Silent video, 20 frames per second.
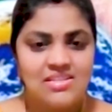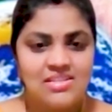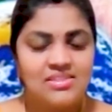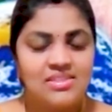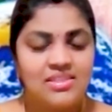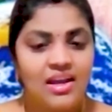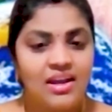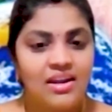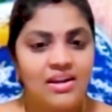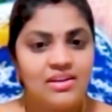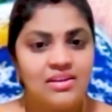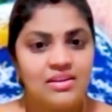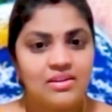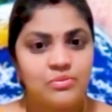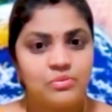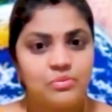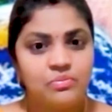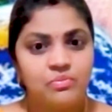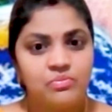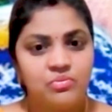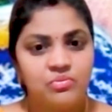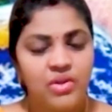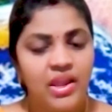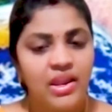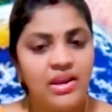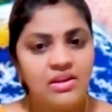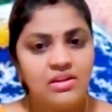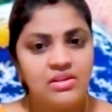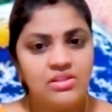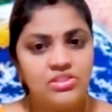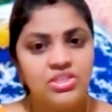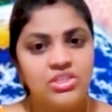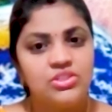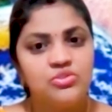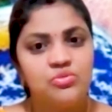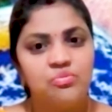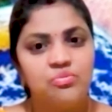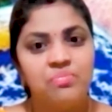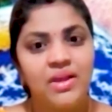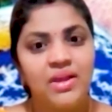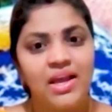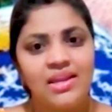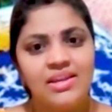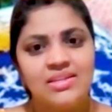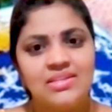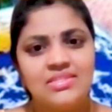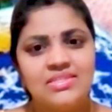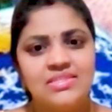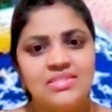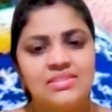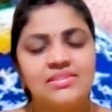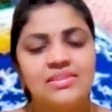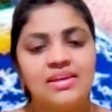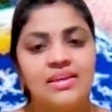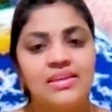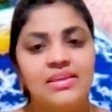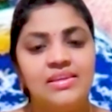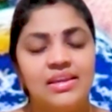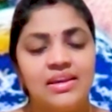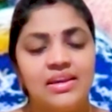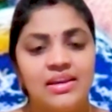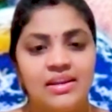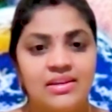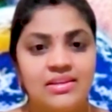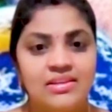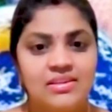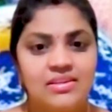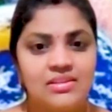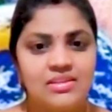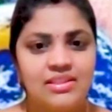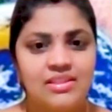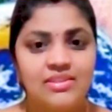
That energy to balance the yang,